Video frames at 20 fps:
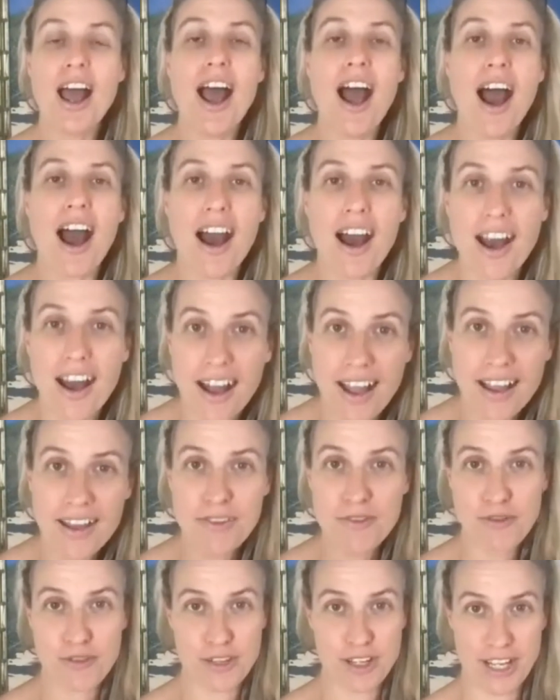
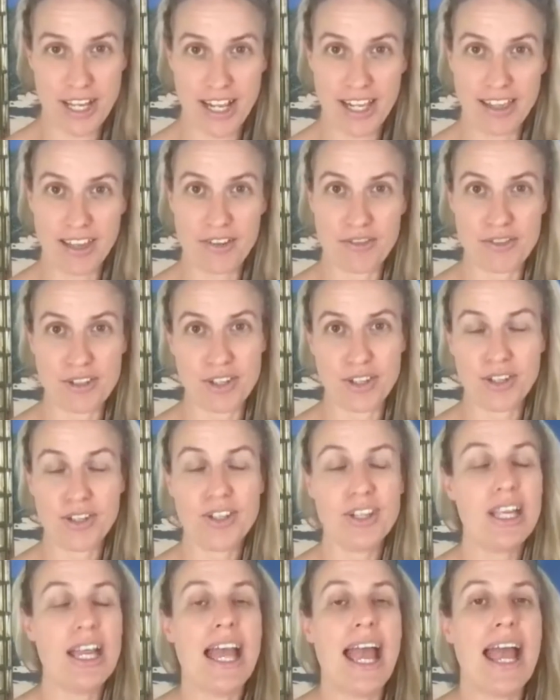I freaking love you,
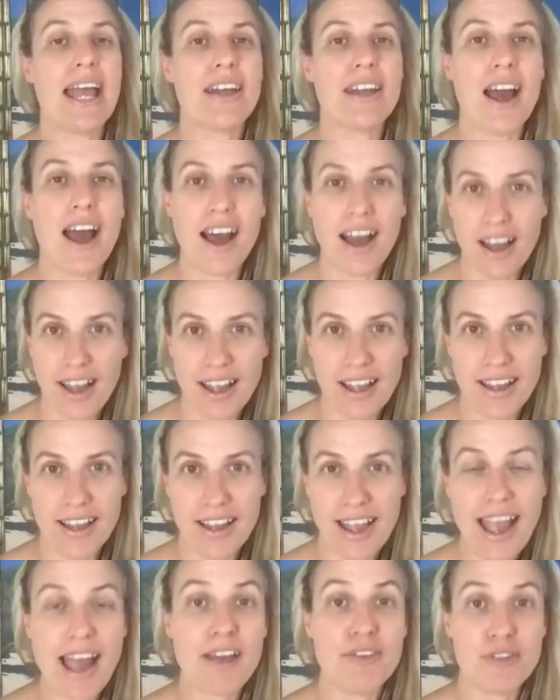and I
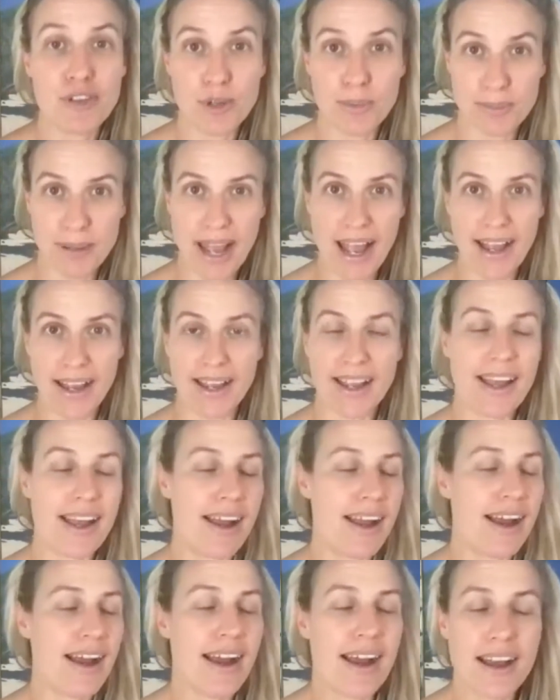have your back
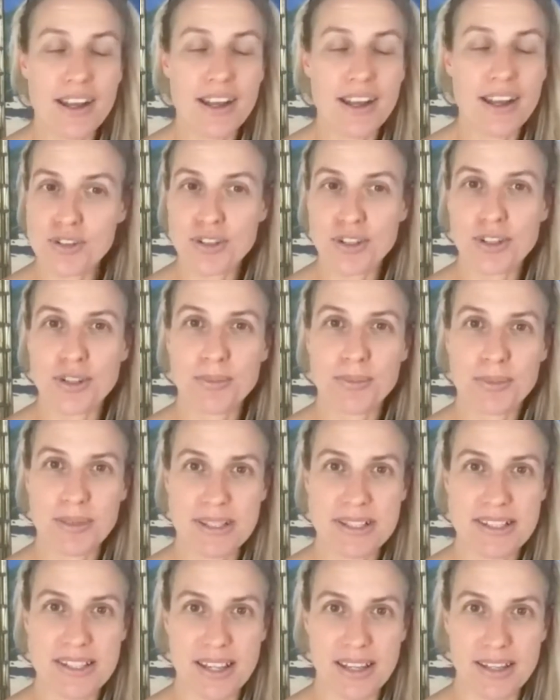
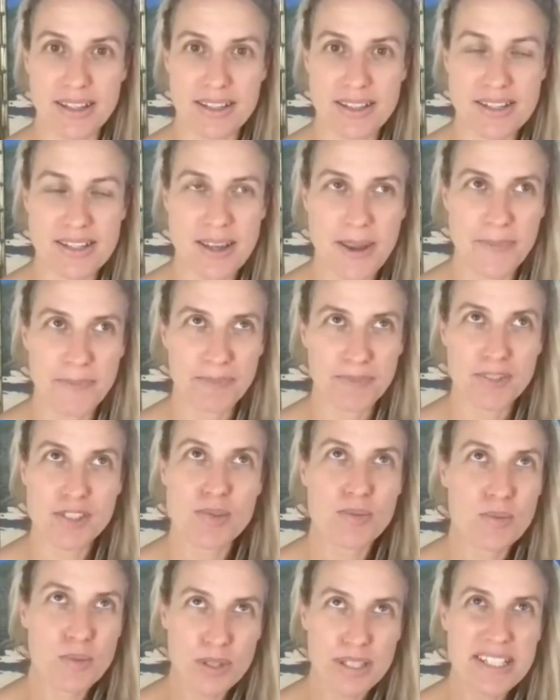100%.
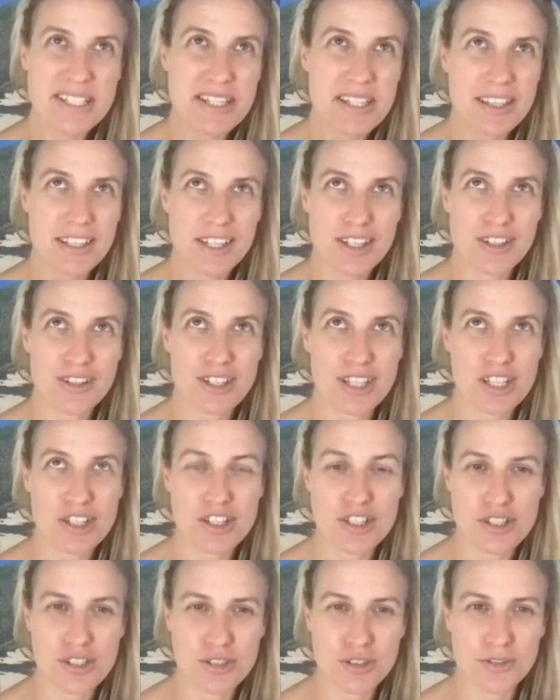So what is it that you need
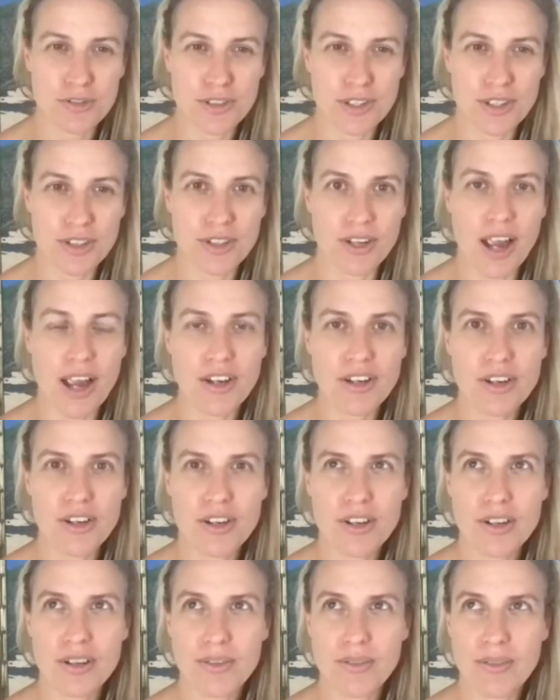to do for you? I
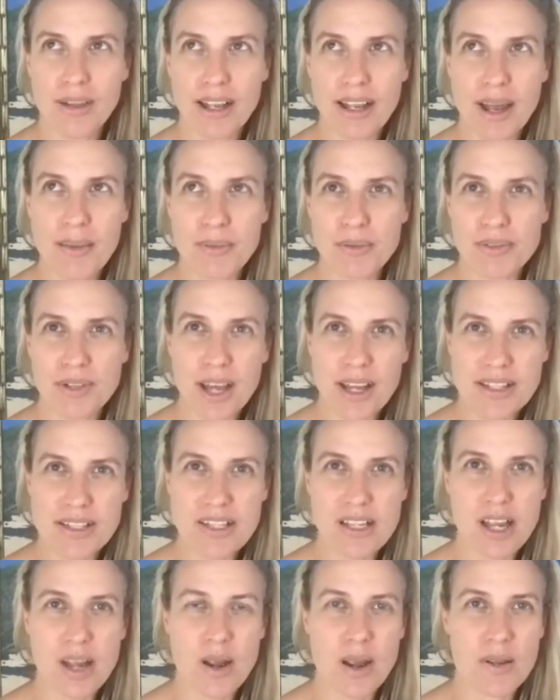know a couple
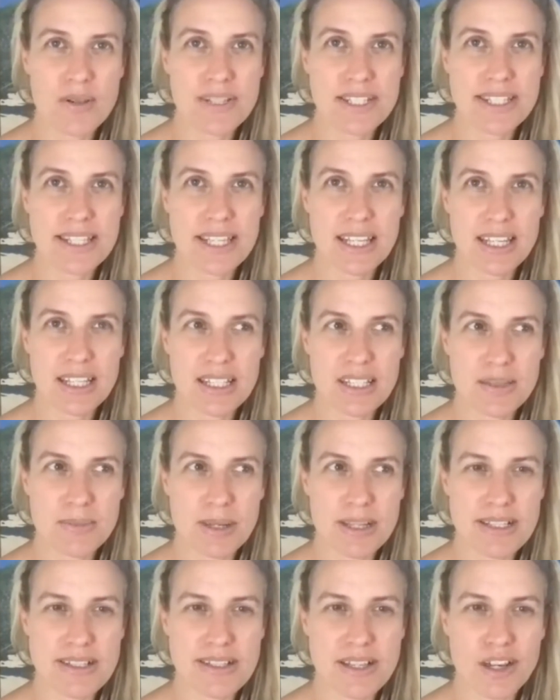nights ago I was thinking to
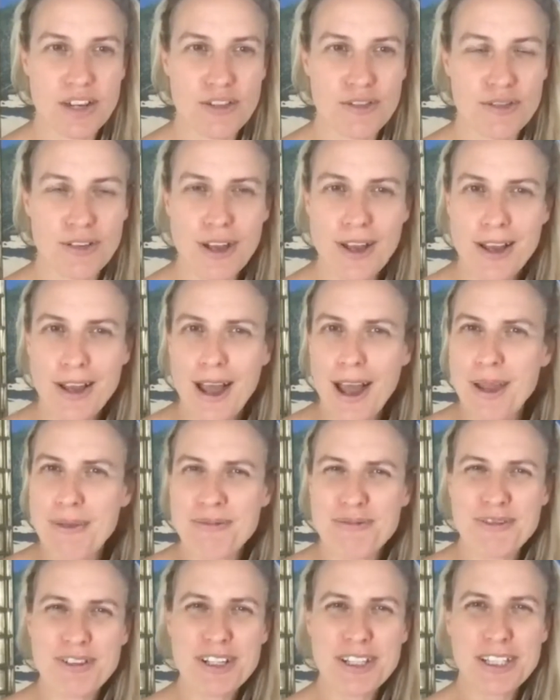myself,
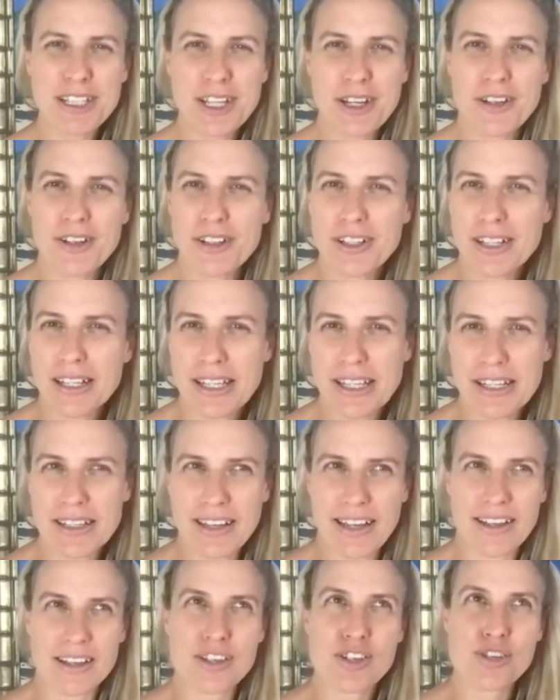I'm really only
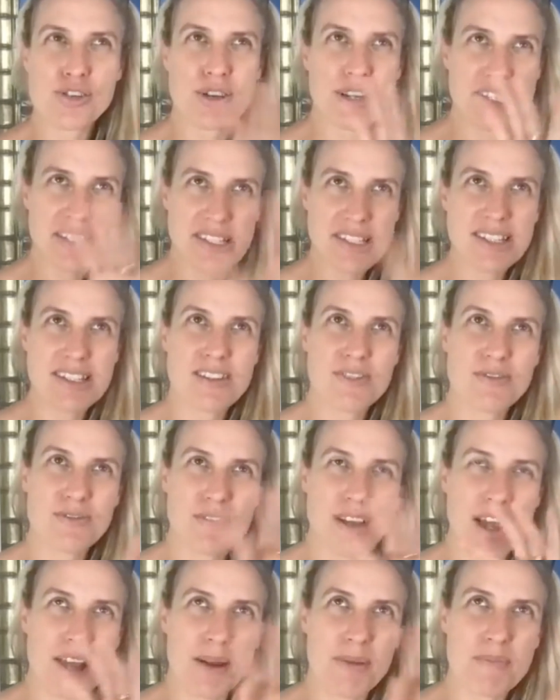like trust
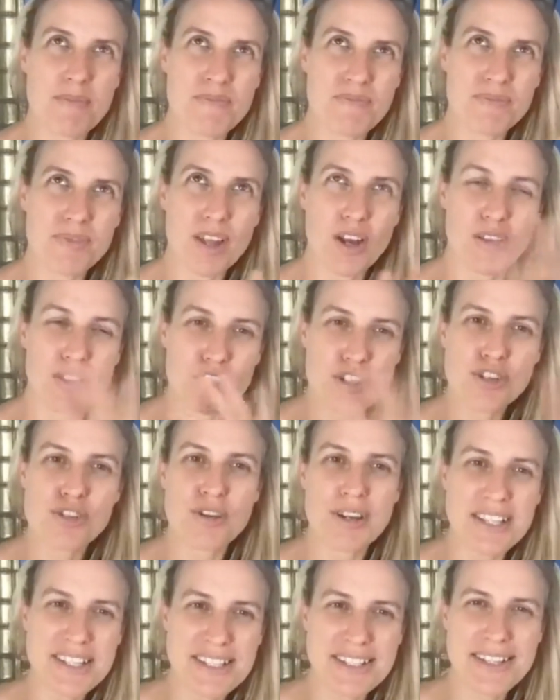on the
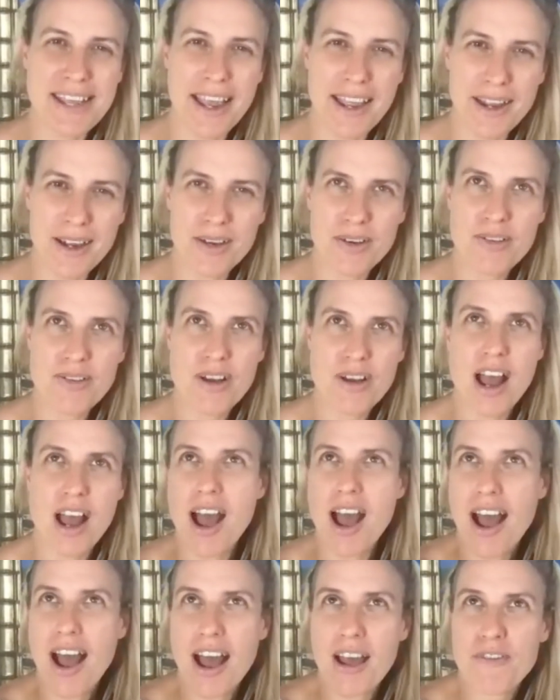trust scale.
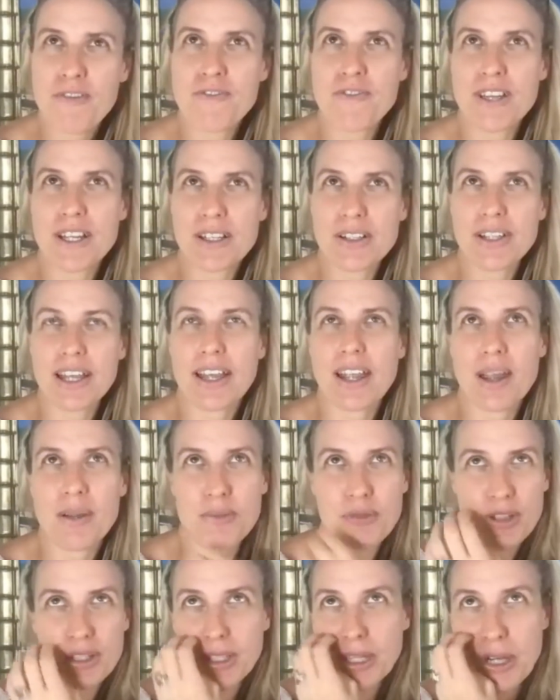I feel like I'm
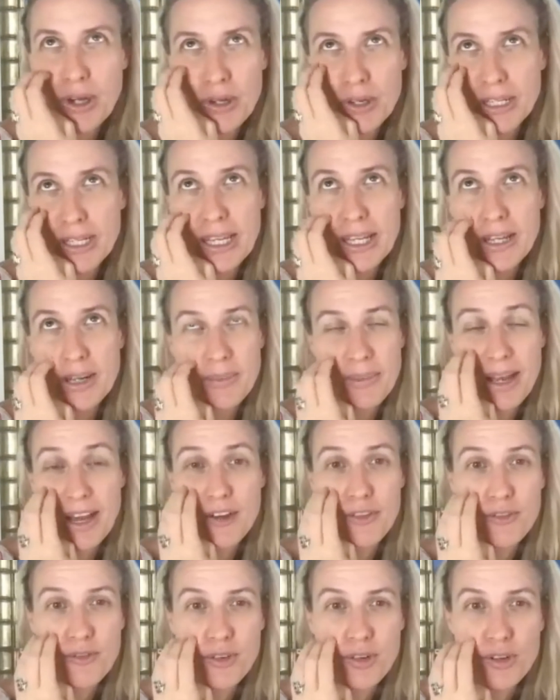really only at about a
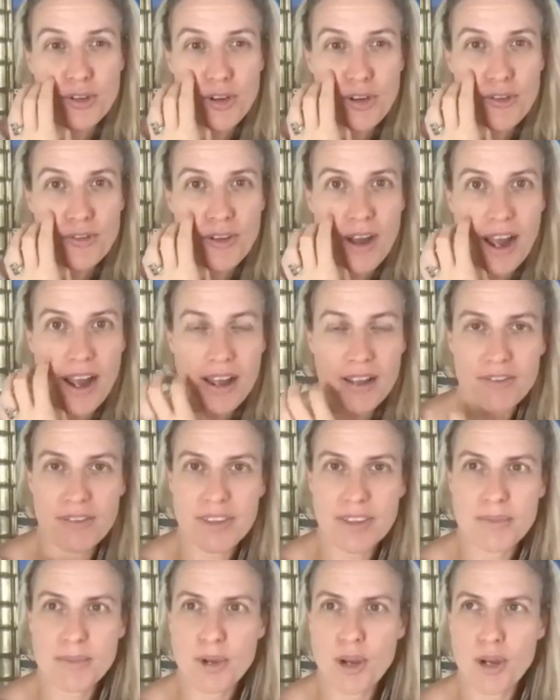4 or 5 at
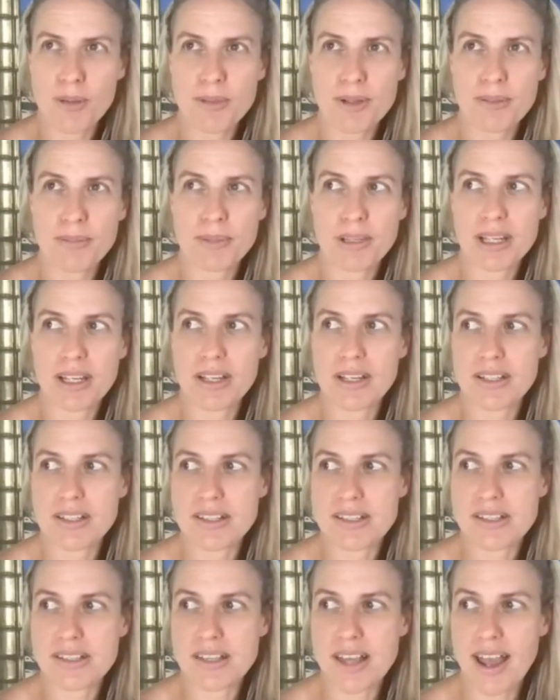the moment,
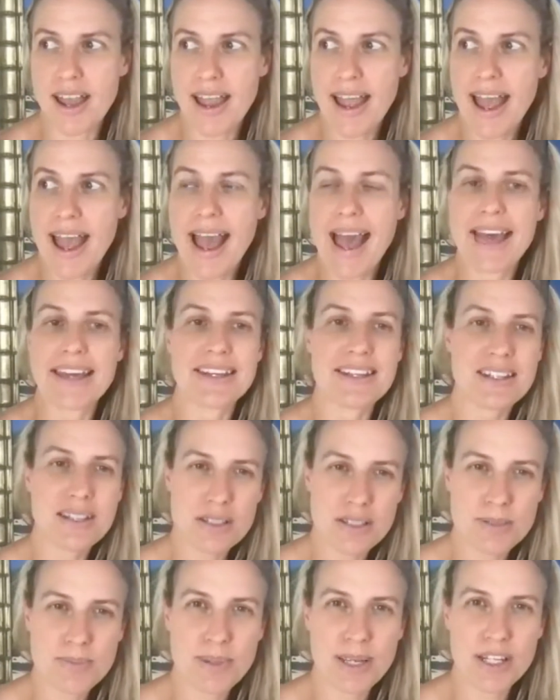because I
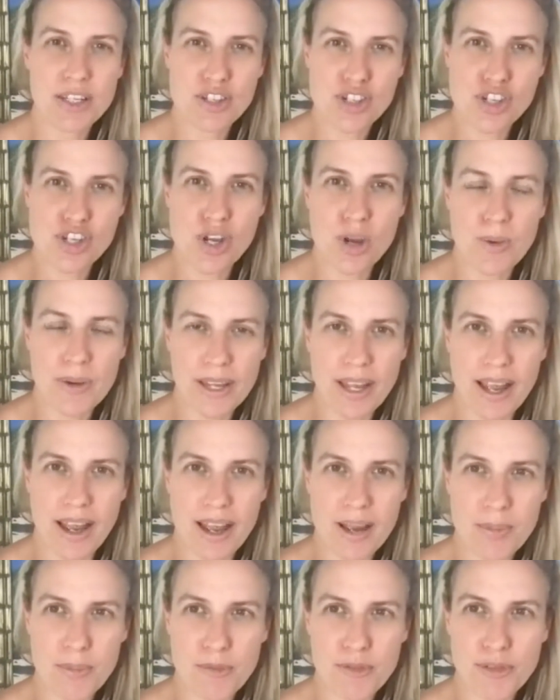hadn't been showing
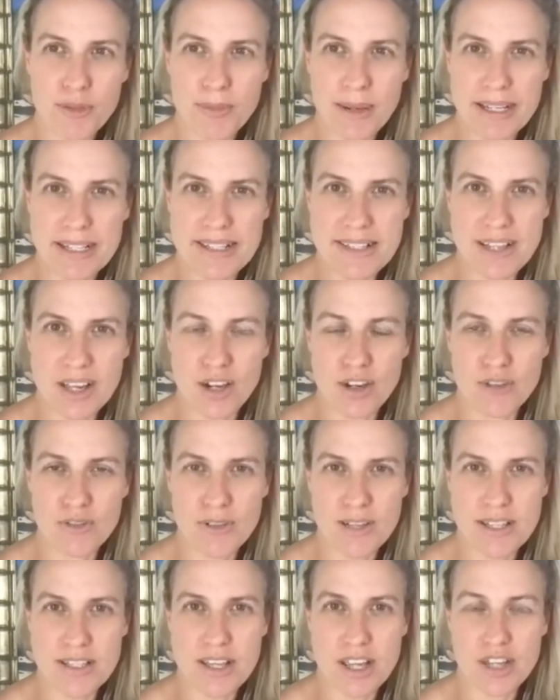up for myself
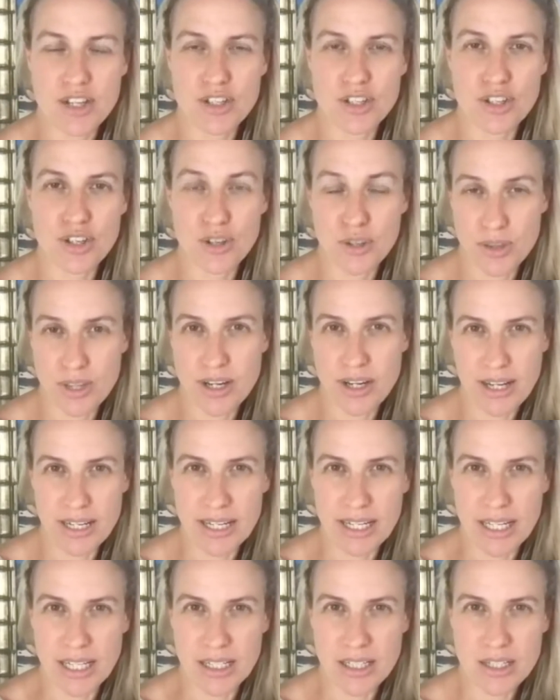as I knew that I
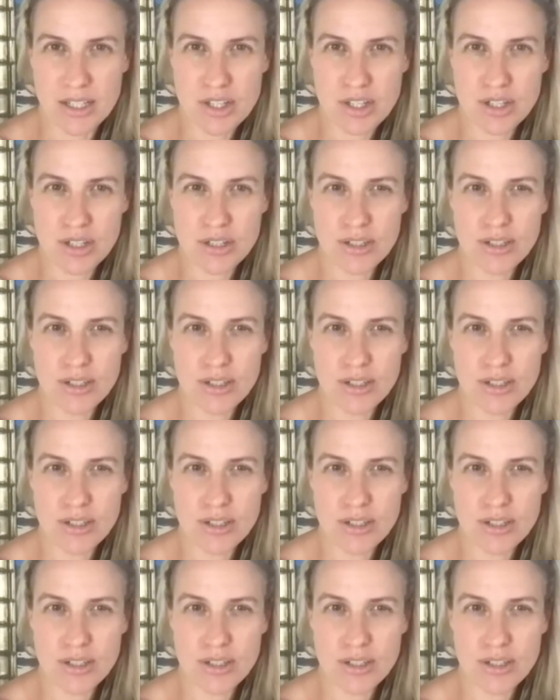needed to.